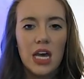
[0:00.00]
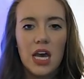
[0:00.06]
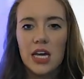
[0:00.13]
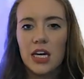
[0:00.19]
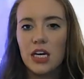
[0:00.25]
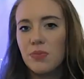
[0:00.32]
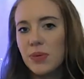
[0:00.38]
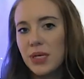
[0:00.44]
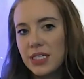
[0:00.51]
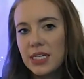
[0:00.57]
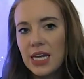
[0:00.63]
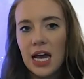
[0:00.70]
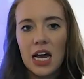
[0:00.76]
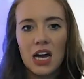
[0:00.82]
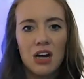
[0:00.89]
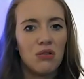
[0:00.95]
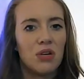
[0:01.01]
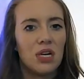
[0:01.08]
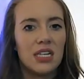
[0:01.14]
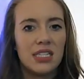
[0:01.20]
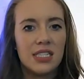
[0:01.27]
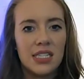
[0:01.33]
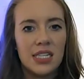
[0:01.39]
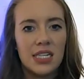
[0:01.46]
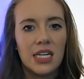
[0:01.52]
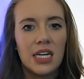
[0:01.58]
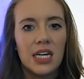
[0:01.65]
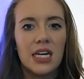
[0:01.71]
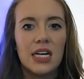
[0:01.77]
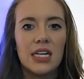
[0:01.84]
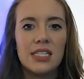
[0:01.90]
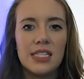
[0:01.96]
It could be a town, a
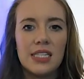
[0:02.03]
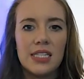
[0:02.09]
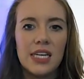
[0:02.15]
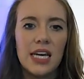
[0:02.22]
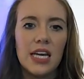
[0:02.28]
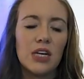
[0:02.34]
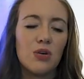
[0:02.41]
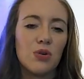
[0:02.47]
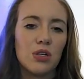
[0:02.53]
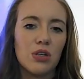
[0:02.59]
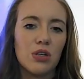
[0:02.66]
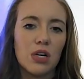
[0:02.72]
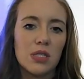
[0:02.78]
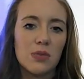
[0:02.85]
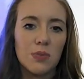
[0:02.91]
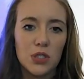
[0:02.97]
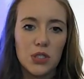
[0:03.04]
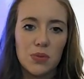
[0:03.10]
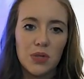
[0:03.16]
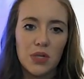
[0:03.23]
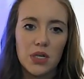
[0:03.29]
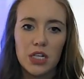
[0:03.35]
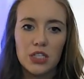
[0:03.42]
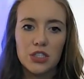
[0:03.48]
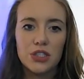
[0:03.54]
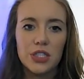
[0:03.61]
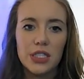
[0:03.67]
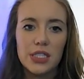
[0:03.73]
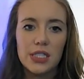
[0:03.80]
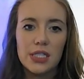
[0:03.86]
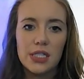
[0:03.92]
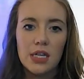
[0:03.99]
city, a state, or across multiple
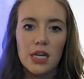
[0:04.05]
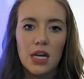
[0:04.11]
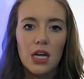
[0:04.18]
countries.